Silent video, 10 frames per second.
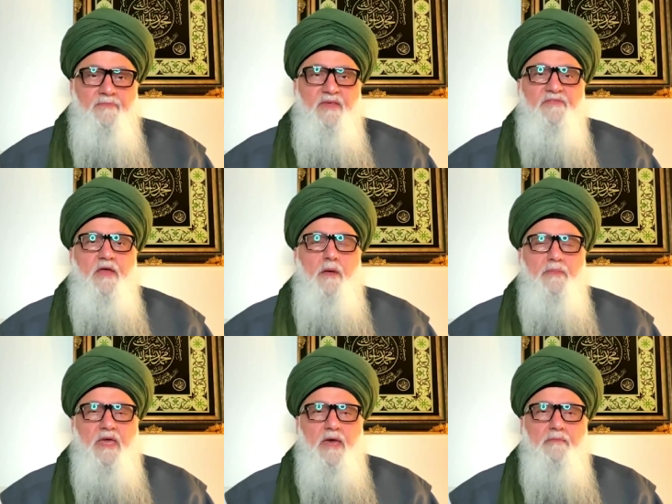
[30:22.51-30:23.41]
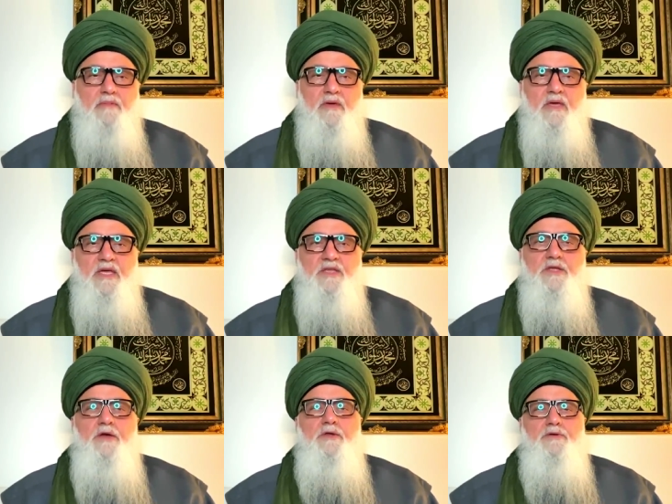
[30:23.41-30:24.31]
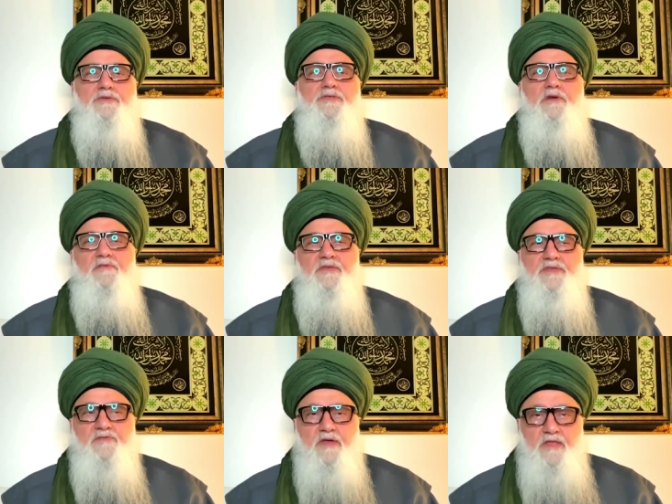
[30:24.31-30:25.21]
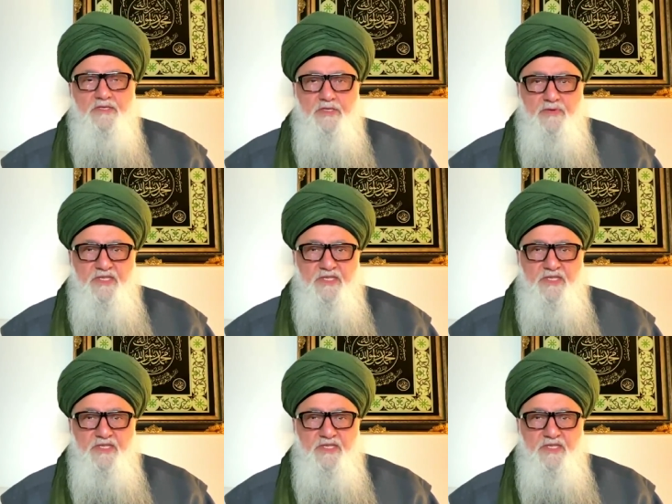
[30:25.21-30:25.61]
that they are becoming eternal servants of Allah